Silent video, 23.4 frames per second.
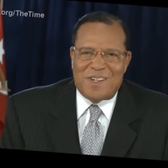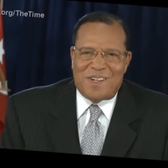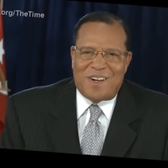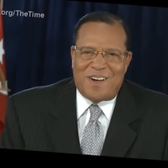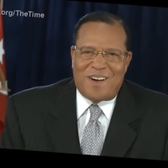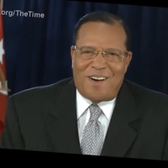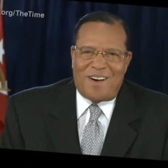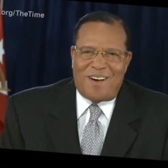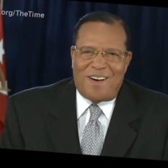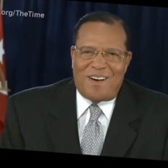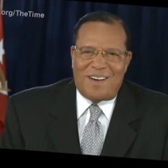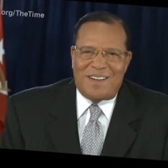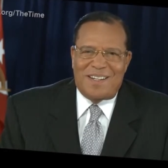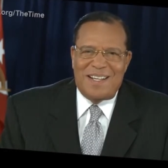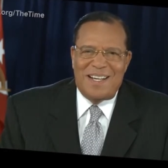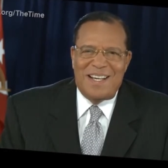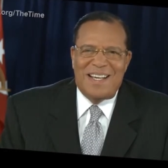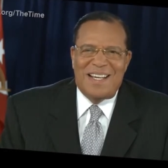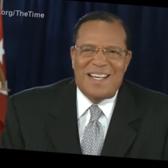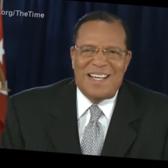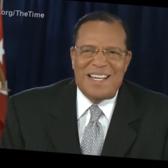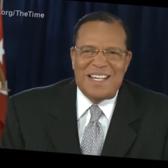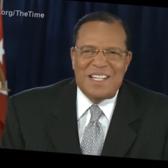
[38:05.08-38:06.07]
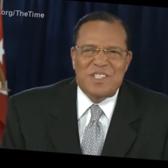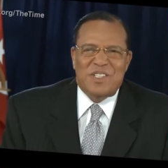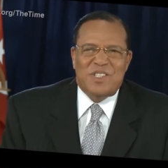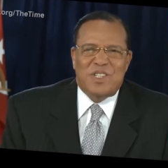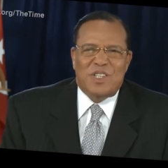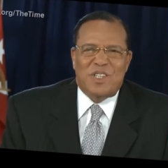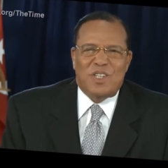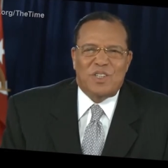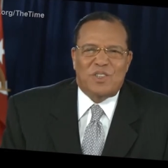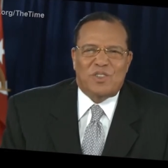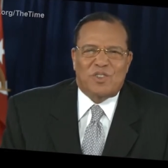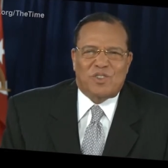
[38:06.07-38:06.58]
to God
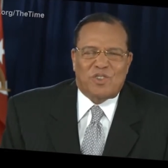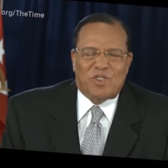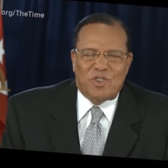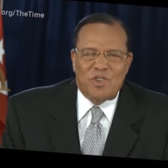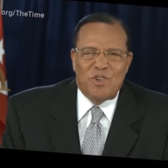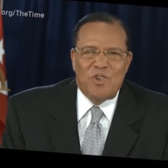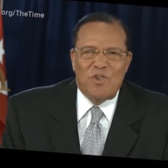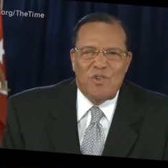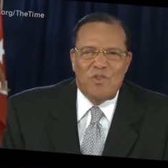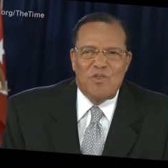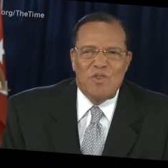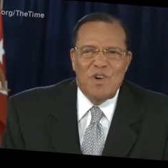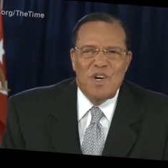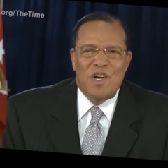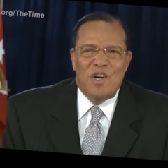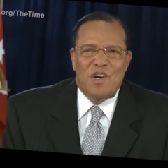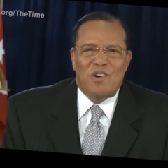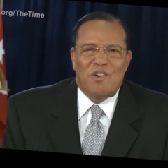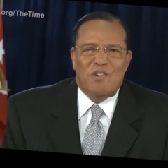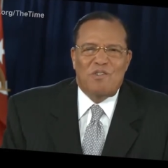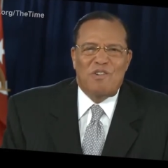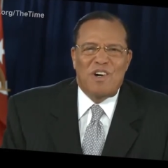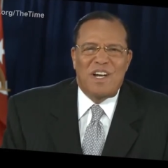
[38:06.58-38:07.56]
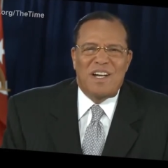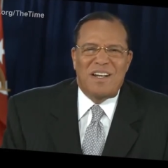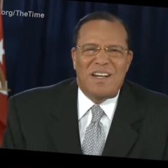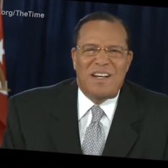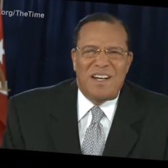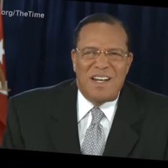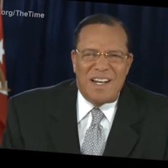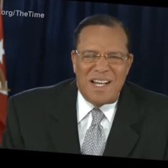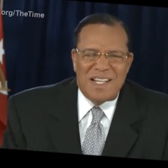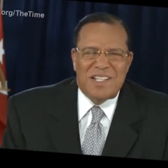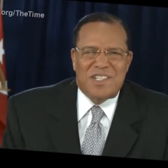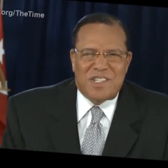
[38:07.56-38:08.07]
is the true
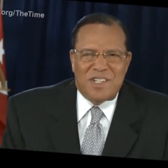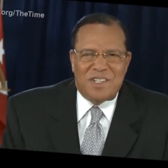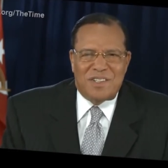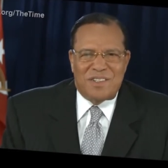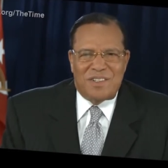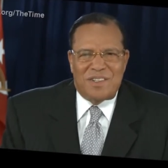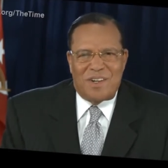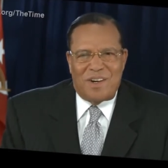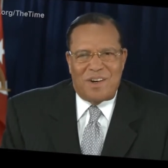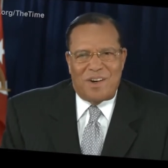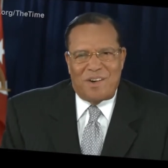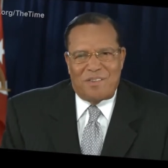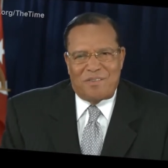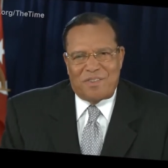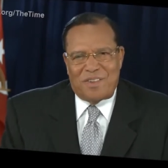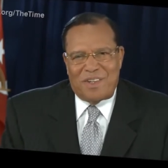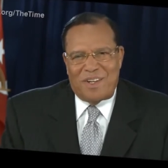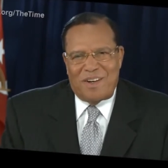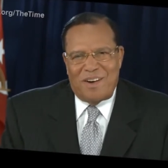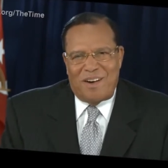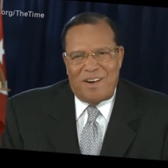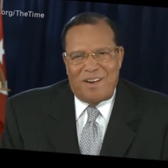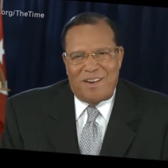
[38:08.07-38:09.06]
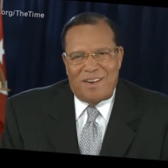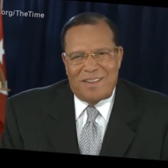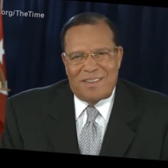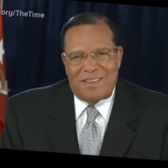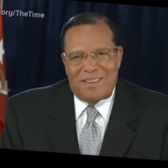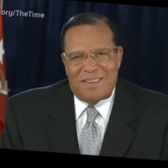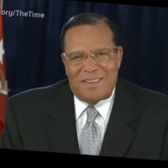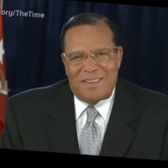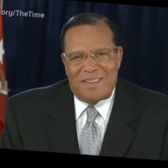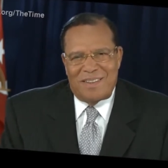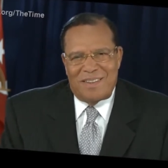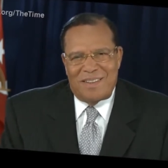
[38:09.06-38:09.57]
religion of God.
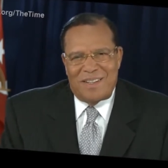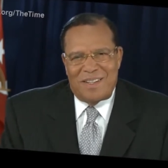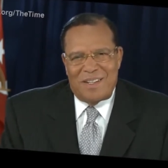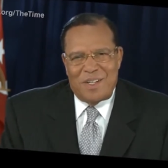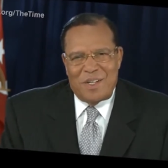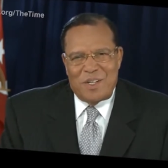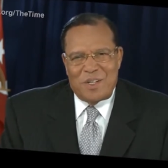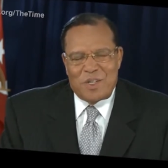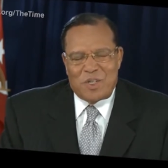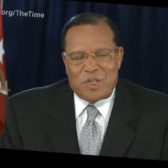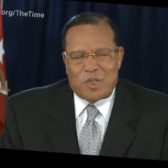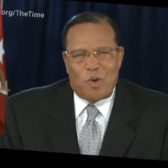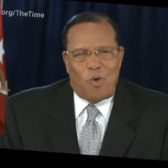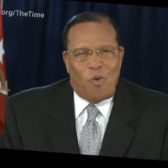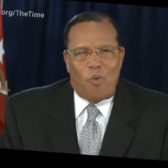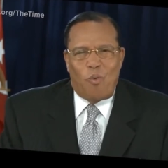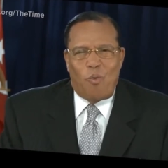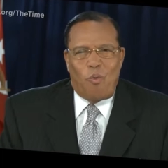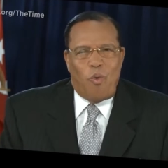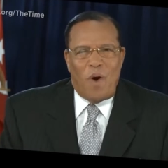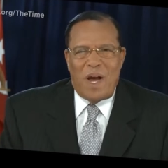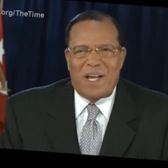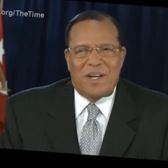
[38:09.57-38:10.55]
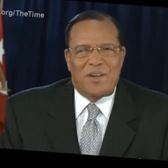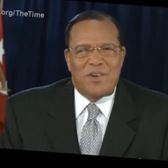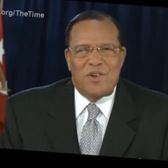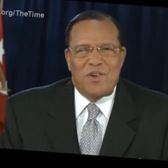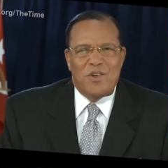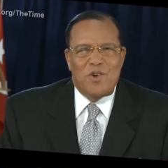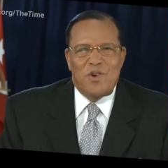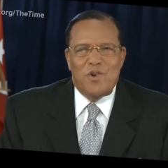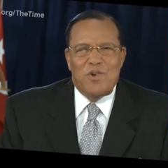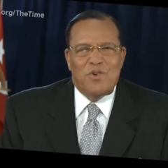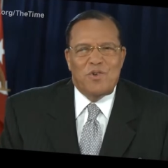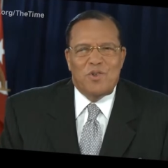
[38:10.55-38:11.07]
So when
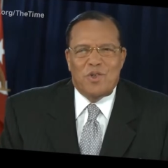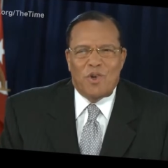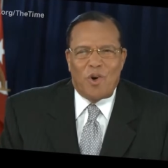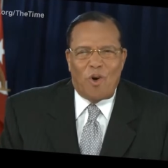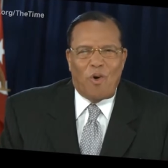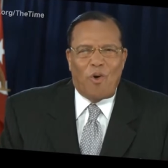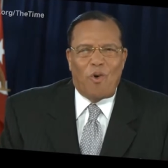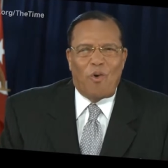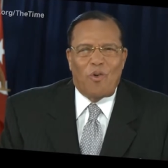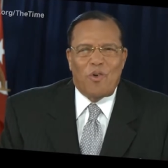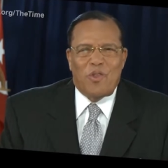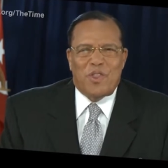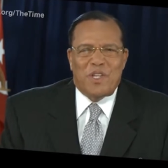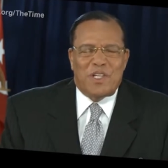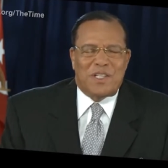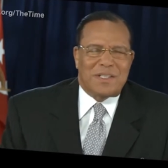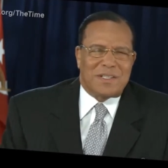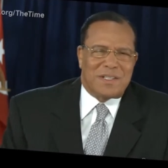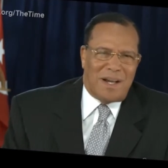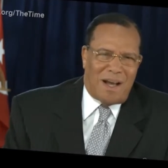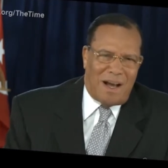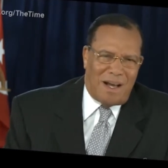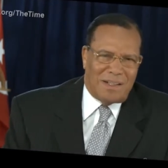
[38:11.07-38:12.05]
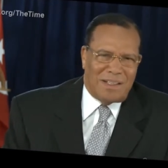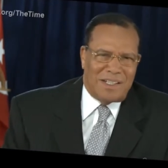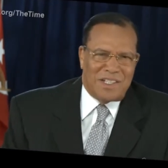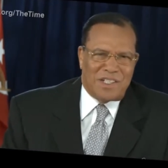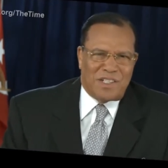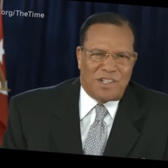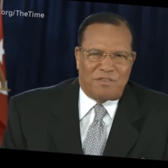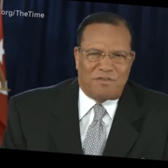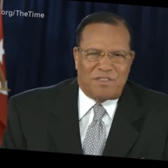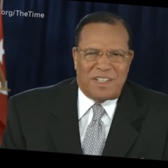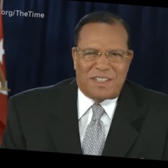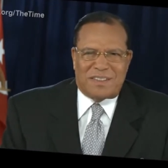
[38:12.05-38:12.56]
you know the
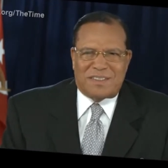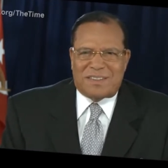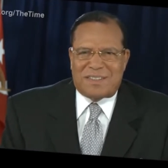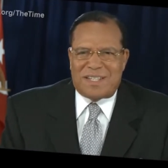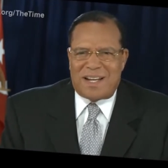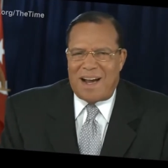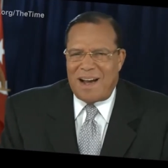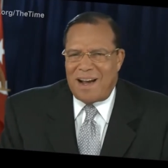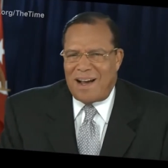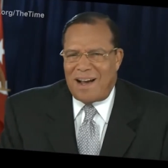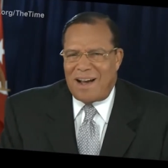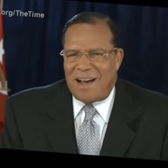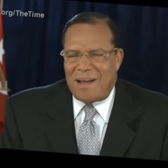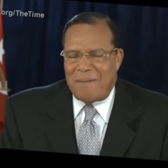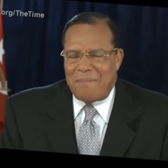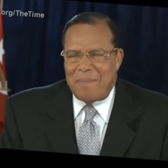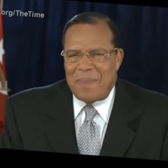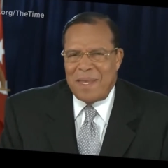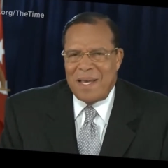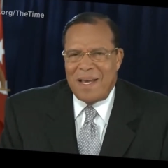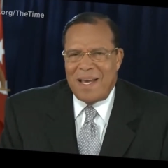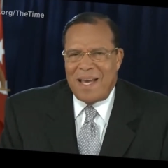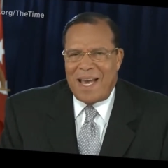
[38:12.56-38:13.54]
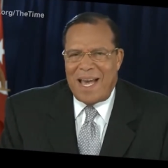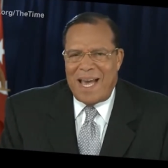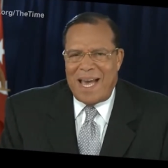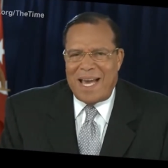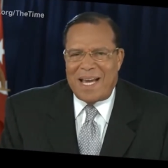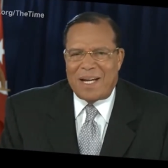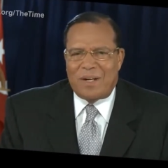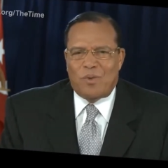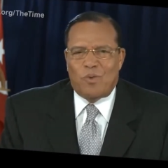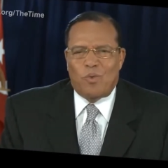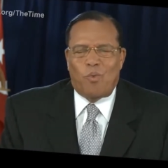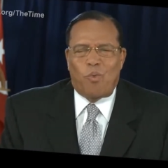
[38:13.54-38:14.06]
knowledge of the time
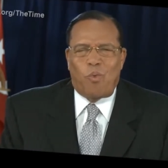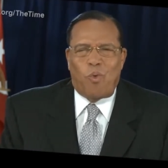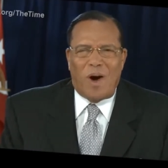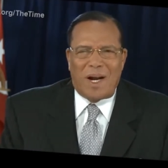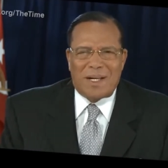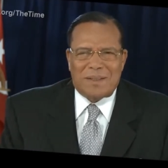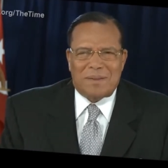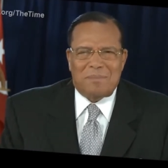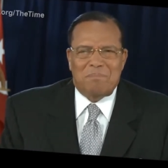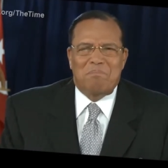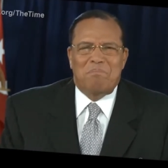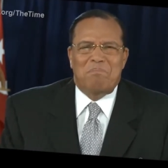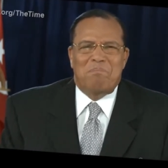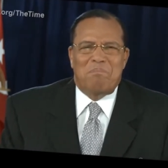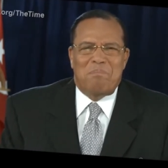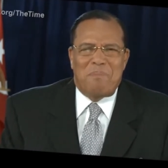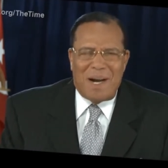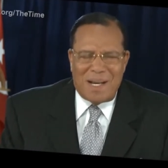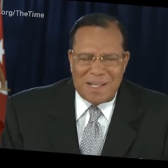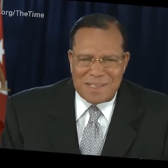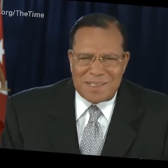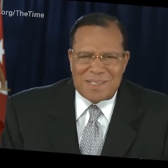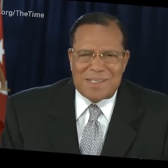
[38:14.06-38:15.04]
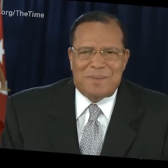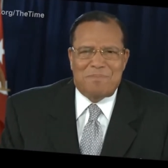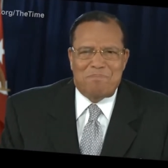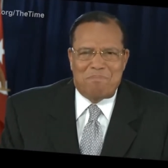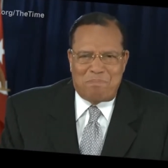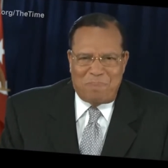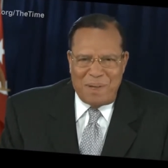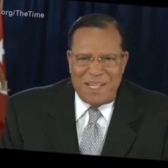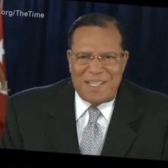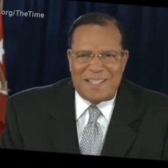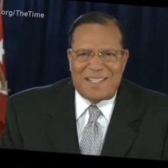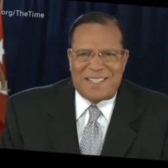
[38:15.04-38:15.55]
and what
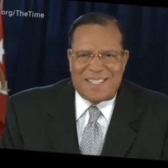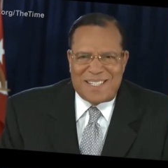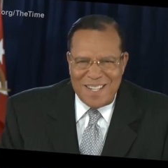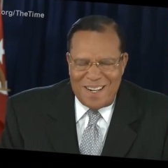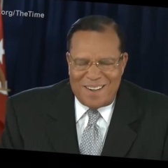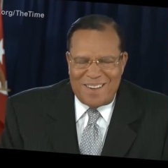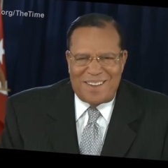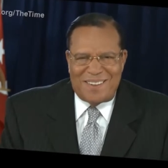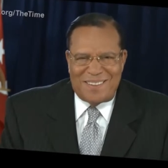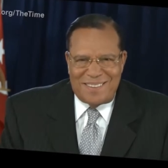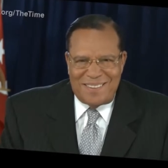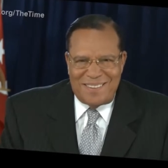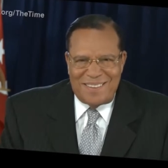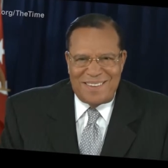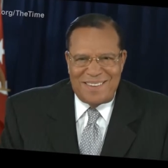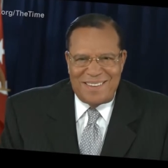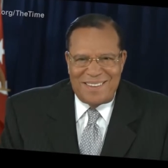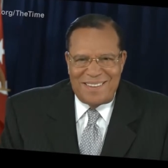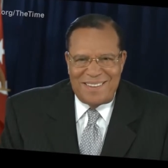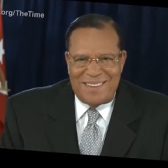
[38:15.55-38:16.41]
must be done,